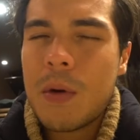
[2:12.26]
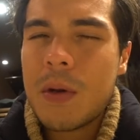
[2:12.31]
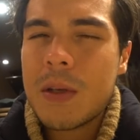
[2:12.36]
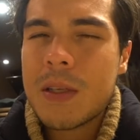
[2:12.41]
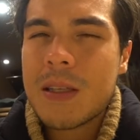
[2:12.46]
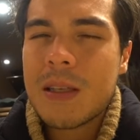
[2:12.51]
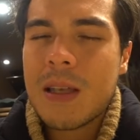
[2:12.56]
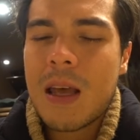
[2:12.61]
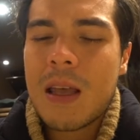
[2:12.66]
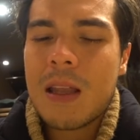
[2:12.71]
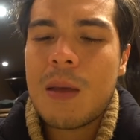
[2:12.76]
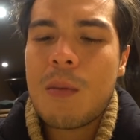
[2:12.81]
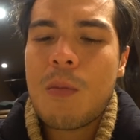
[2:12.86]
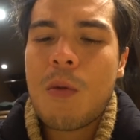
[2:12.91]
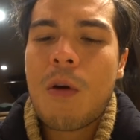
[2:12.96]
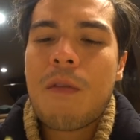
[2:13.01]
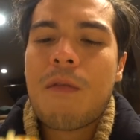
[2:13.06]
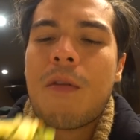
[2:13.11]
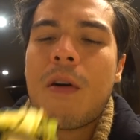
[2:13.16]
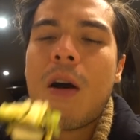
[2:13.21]
with a slightly
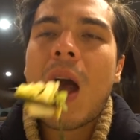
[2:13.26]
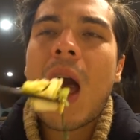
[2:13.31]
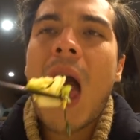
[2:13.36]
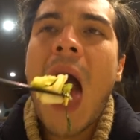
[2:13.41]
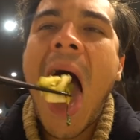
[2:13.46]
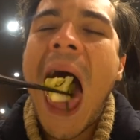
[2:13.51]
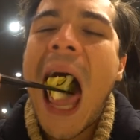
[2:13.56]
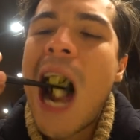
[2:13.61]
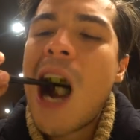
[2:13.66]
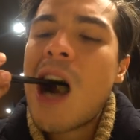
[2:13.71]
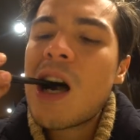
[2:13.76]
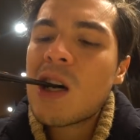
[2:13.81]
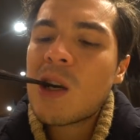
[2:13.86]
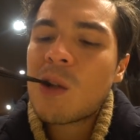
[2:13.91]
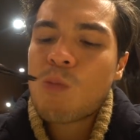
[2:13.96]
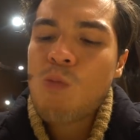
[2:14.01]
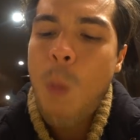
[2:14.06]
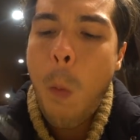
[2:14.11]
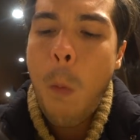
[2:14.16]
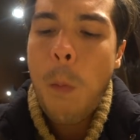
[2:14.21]
more funk,
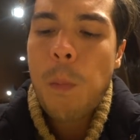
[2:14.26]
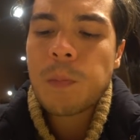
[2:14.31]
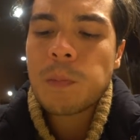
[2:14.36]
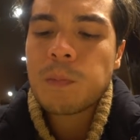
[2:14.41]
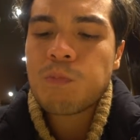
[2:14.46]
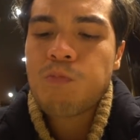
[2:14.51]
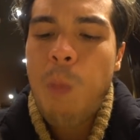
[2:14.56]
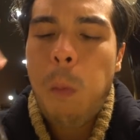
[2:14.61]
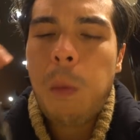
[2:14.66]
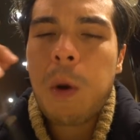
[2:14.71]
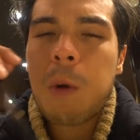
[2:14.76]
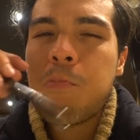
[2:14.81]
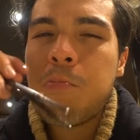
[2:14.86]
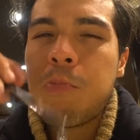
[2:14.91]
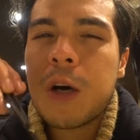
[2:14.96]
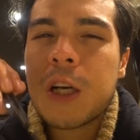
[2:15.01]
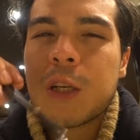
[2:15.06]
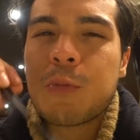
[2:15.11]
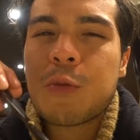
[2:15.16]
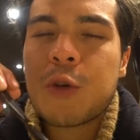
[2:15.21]
but
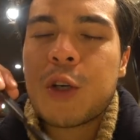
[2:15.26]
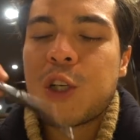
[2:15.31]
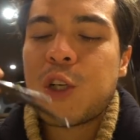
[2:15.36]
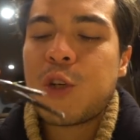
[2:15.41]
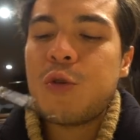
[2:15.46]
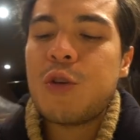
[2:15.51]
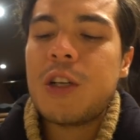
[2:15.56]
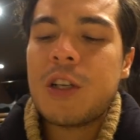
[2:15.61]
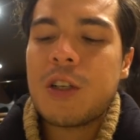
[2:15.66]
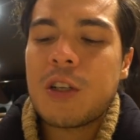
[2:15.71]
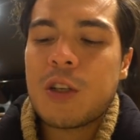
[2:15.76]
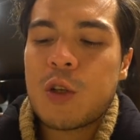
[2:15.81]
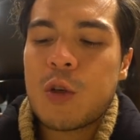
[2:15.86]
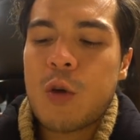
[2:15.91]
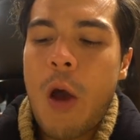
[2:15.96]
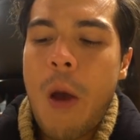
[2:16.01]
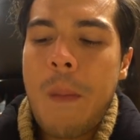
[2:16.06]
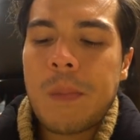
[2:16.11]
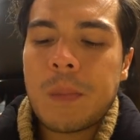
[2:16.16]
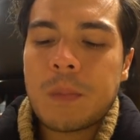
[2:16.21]
much more chewiness
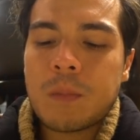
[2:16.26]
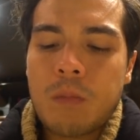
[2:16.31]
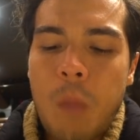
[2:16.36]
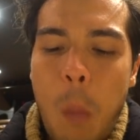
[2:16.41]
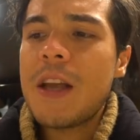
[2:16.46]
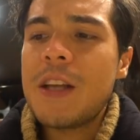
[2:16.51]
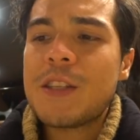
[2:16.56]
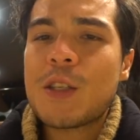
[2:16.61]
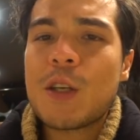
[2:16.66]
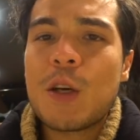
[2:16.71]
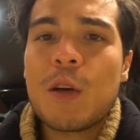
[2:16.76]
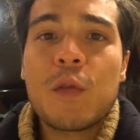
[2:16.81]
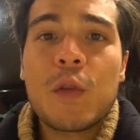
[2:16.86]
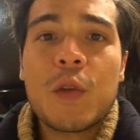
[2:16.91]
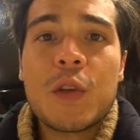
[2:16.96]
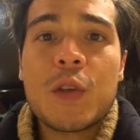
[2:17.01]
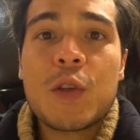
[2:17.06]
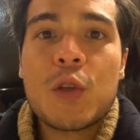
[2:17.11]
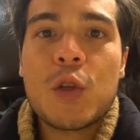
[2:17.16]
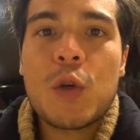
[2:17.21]
to it. It's served
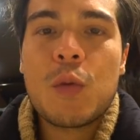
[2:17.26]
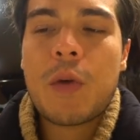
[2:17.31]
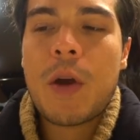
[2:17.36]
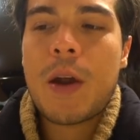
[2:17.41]
with a soup